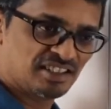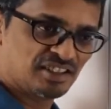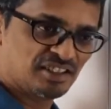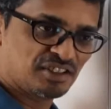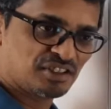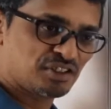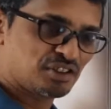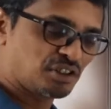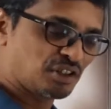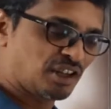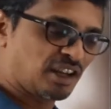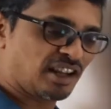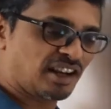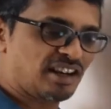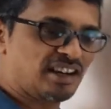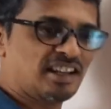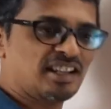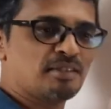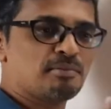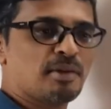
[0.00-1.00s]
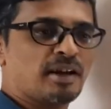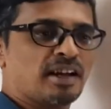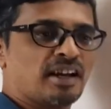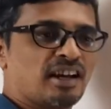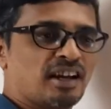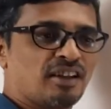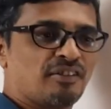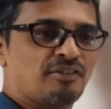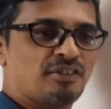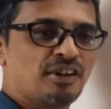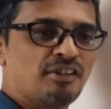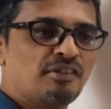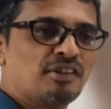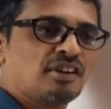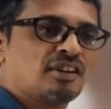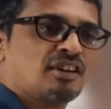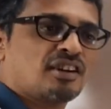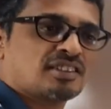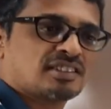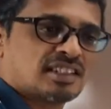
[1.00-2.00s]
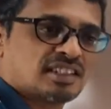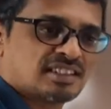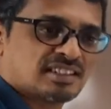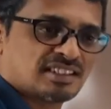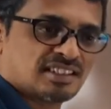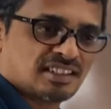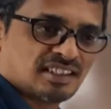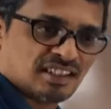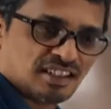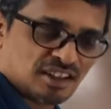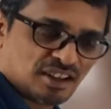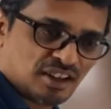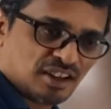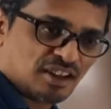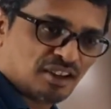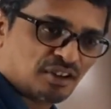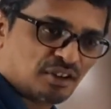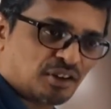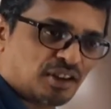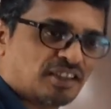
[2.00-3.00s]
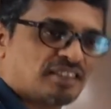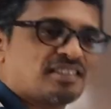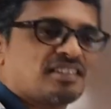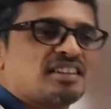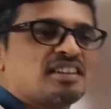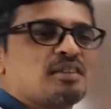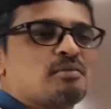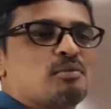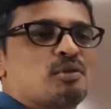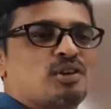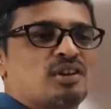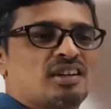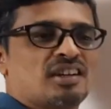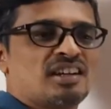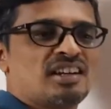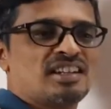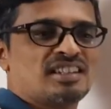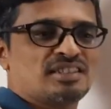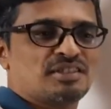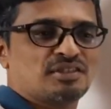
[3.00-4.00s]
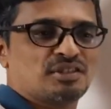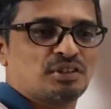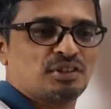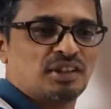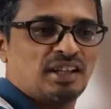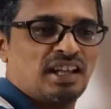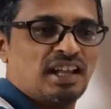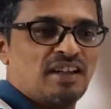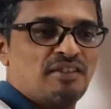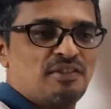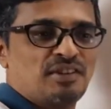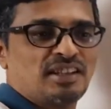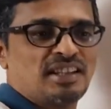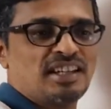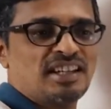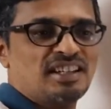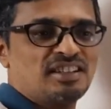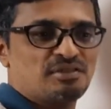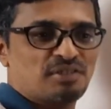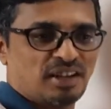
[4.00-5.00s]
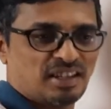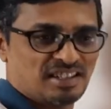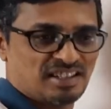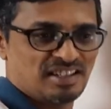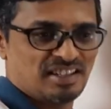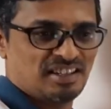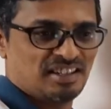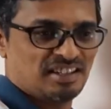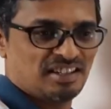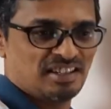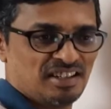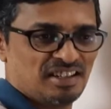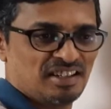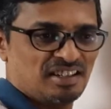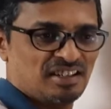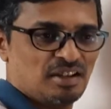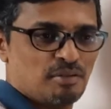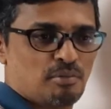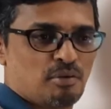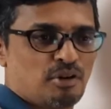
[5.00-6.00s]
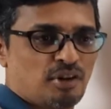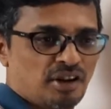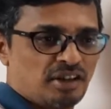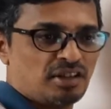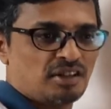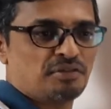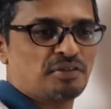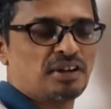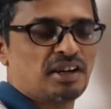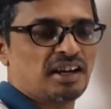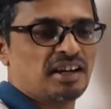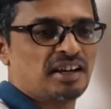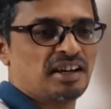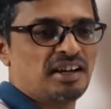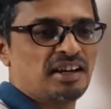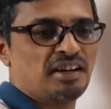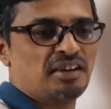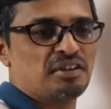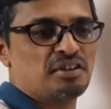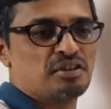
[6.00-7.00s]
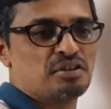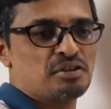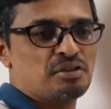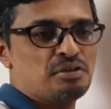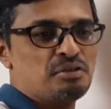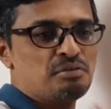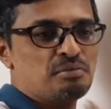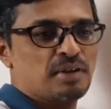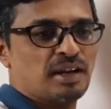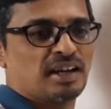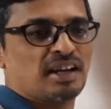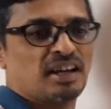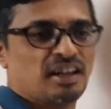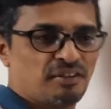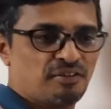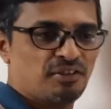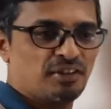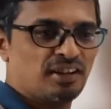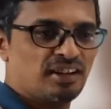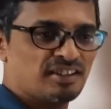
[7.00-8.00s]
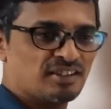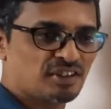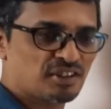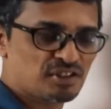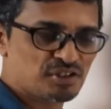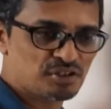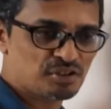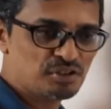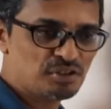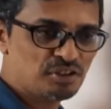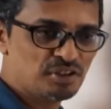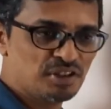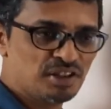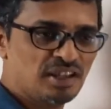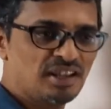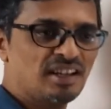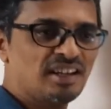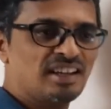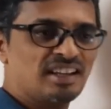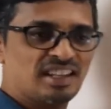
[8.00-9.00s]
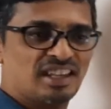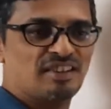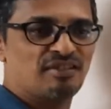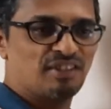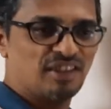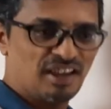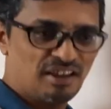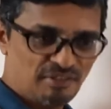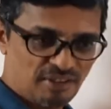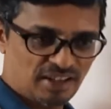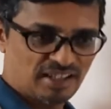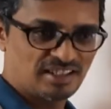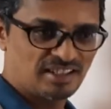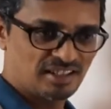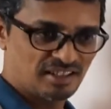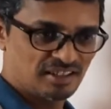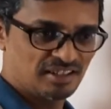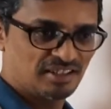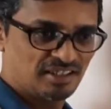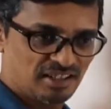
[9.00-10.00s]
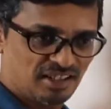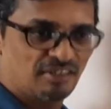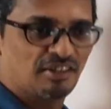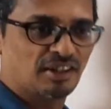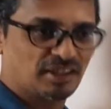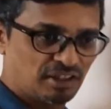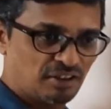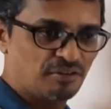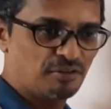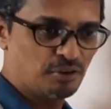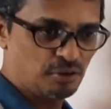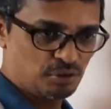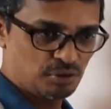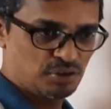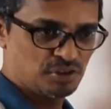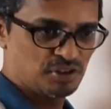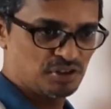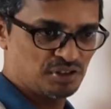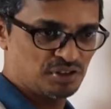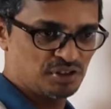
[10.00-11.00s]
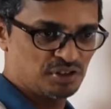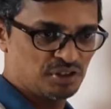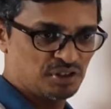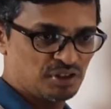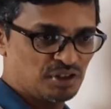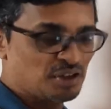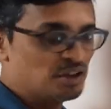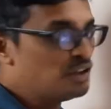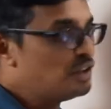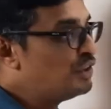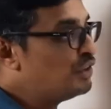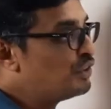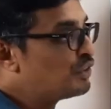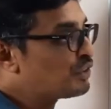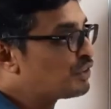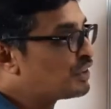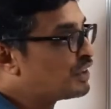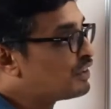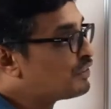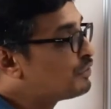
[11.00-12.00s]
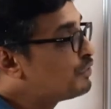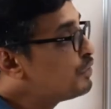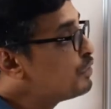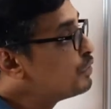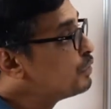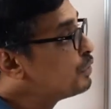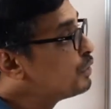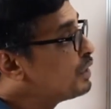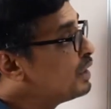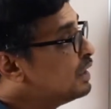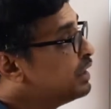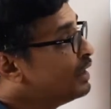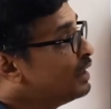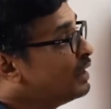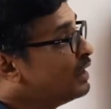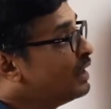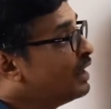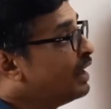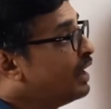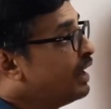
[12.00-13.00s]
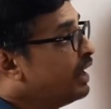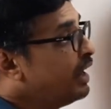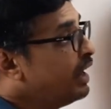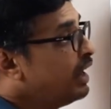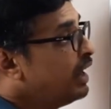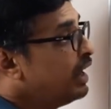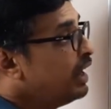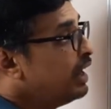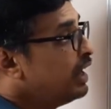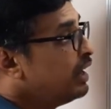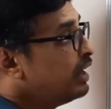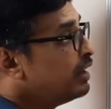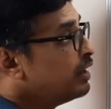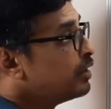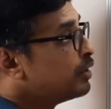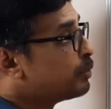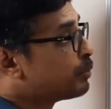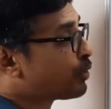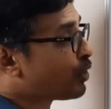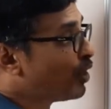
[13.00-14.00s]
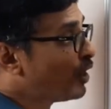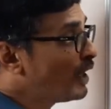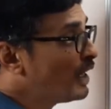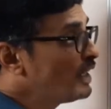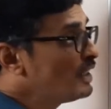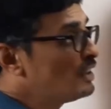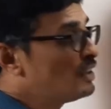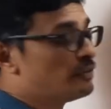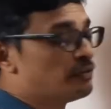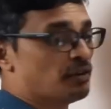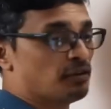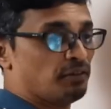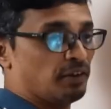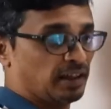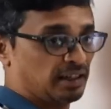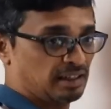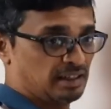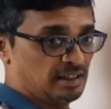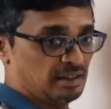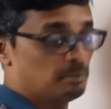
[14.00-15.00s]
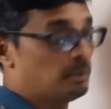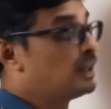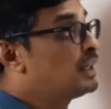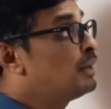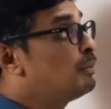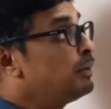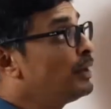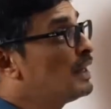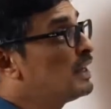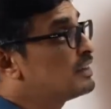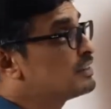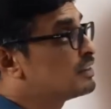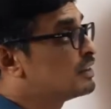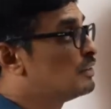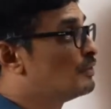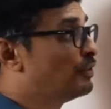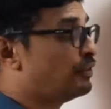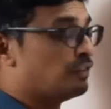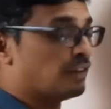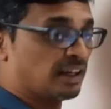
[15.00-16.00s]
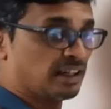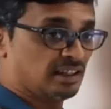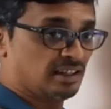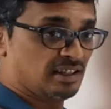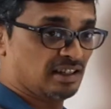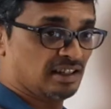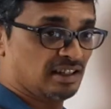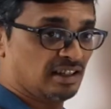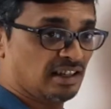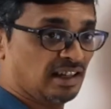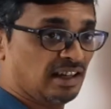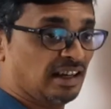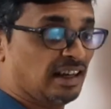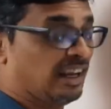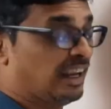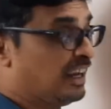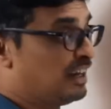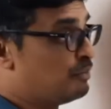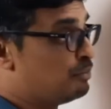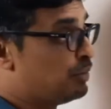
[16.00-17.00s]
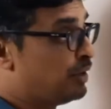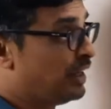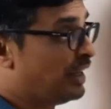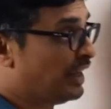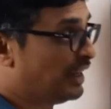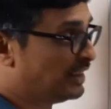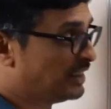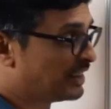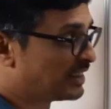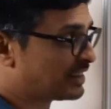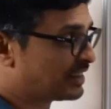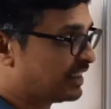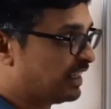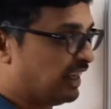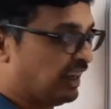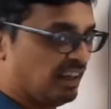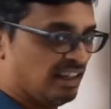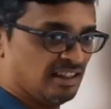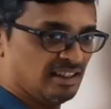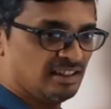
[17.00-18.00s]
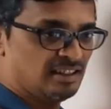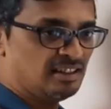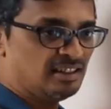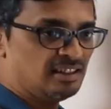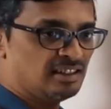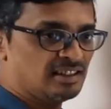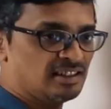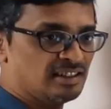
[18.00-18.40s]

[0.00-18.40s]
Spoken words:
so current and the magnetic field will cause us rotation in the motor. So there everything is vector. The product of a current into magnetic field is also giving a vector, the vector force. So therefore, product of a vector, multiplication of a vector can be either scalar